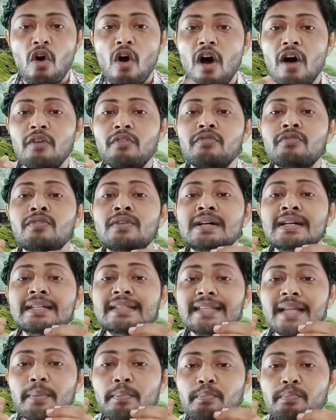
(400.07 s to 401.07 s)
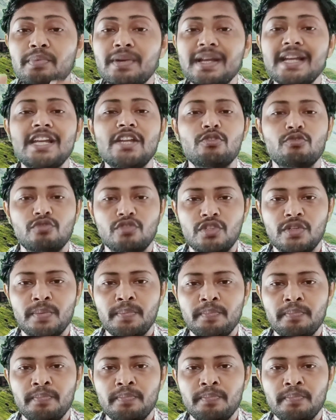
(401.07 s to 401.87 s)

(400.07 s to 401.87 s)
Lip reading: of the Prelude.